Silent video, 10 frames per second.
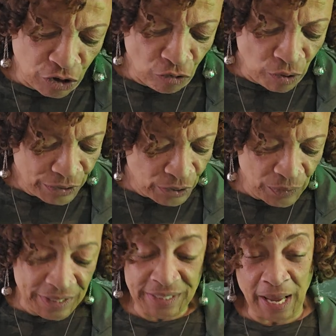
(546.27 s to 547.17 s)
You're
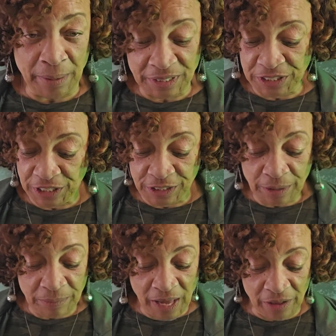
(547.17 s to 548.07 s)
also establishing
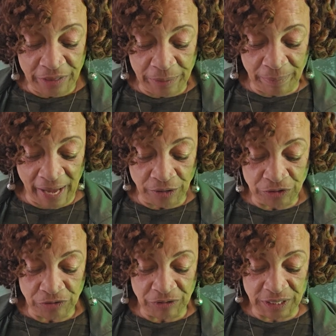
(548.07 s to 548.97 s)
some healthy
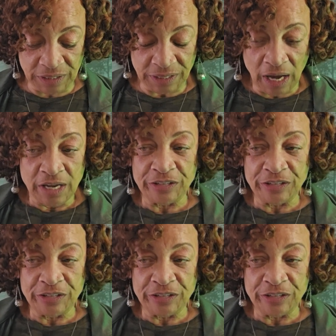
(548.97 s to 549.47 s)
boundaries.